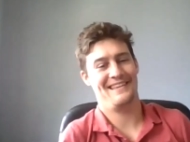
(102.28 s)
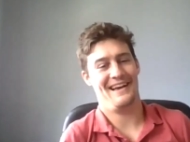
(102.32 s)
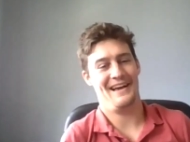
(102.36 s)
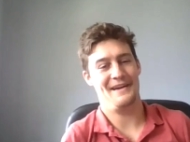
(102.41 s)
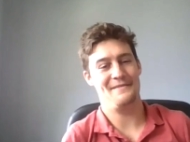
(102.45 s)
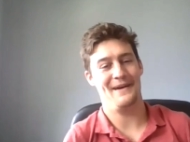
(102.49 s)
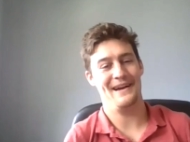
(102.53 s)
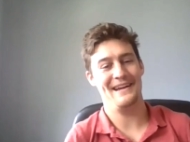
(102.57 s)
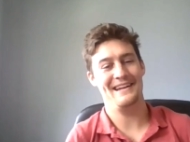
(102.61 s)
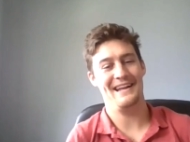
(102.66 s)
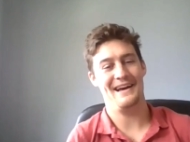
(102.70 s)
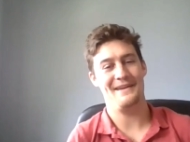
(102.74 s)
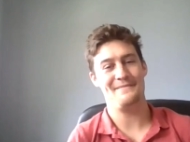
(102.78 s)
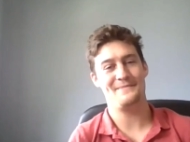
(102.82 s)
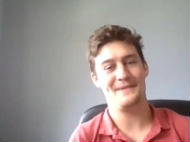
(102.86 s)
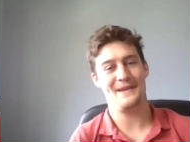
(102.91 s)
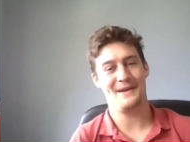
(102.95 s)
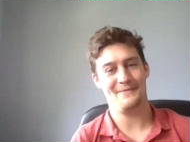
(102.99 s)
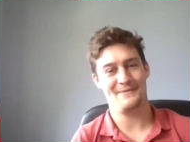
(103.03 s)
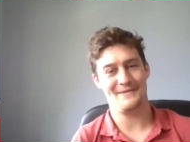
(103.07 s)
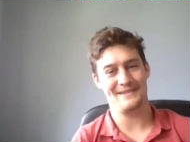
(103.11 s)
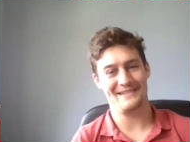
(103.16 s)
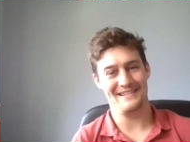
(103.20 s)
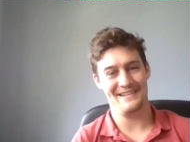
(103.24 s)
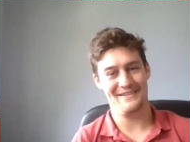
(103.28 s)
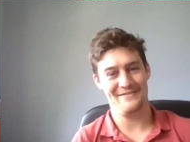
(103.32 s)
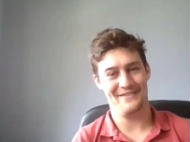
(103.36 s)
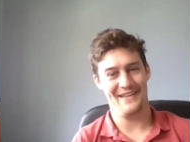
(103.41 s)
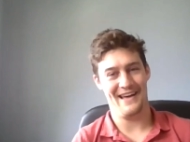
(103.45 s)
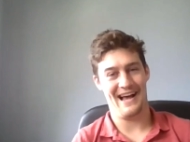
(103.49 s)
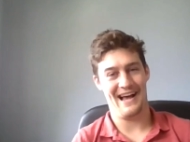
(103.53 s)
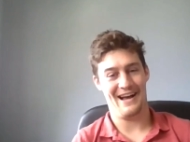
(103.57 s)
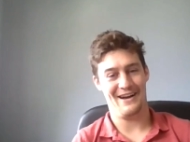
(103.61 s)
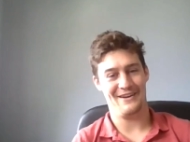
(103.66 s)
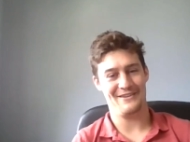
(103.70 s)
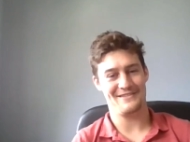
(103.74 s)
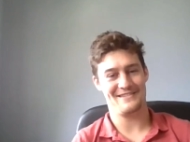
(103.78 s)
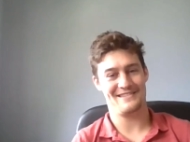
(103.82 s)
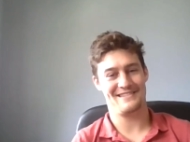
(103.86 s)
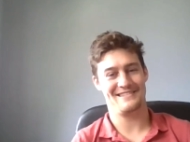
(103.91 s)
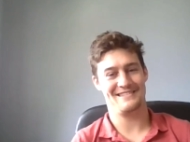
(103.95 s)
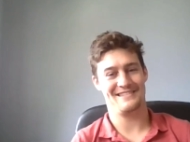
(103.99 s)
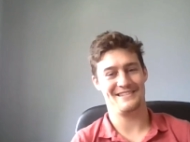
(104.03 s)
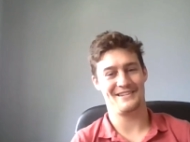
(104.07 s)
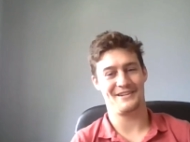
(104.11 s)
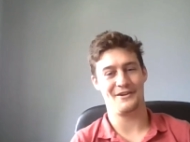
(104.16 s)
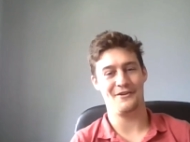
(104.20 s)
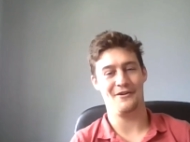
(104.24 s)
I might not be able to leave the
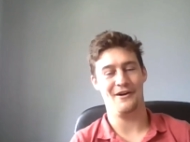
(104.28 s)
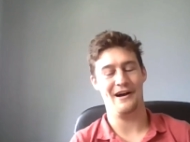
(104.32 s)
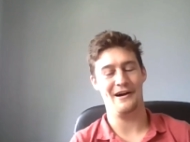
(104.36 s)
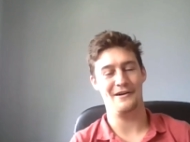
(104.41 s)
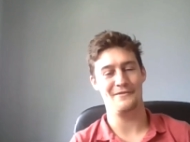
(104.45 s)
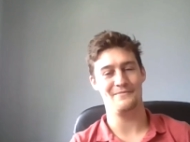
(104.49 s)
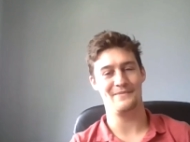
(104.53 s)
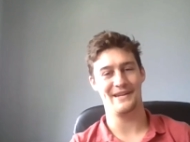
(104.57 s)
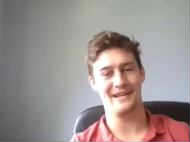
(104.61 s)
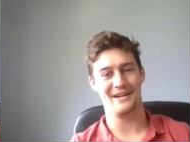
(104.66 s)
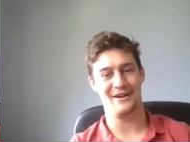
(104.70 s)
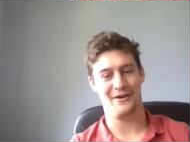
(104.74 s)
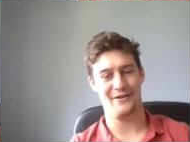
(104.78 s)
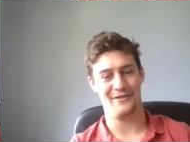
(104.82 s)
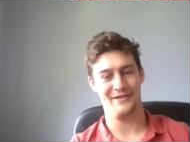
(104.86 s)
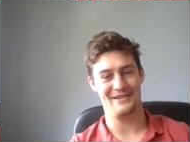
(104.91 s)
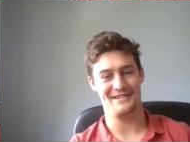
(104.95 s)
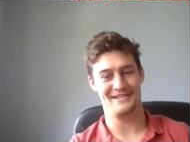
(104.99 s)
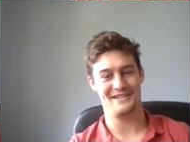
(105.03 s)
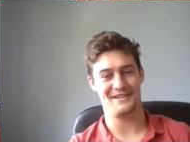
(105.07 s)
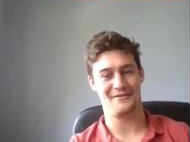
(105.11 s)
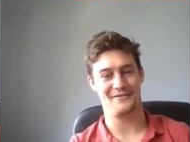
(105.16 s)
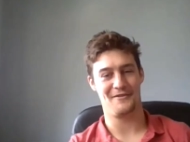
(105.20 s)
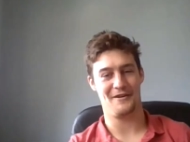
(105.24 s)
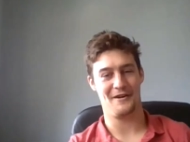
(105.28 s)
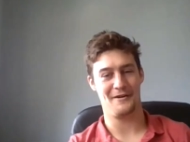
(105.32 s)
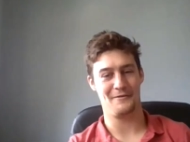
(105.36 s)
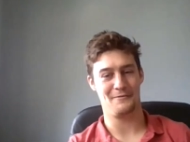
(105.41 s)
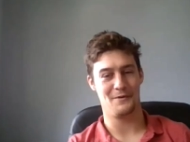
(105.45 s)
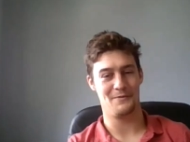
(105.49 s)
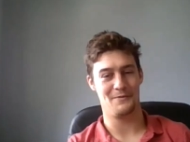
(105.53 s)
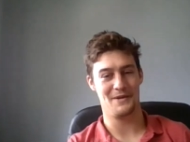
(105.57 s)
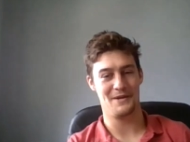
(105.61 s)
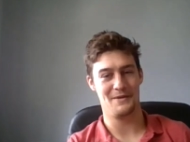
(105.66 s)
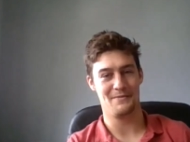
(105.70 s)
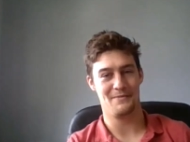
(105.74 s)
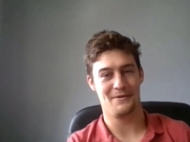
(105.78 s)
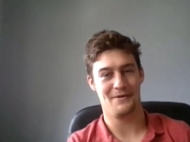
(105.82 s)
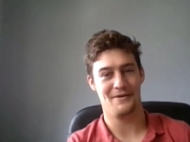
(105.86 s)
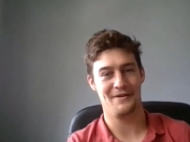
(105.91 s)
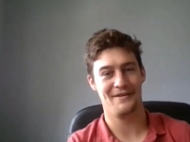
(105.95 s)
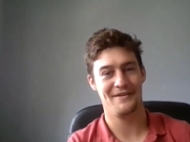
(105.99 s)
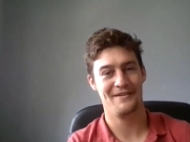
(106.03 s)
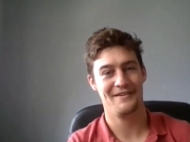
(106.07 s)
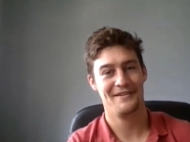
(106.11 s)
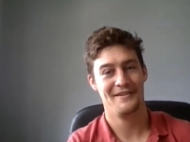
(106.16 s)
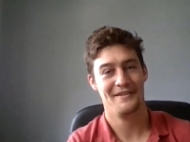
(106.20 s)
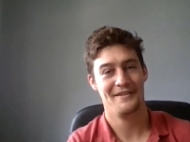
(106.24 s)
house to go out and meet all these incredible people,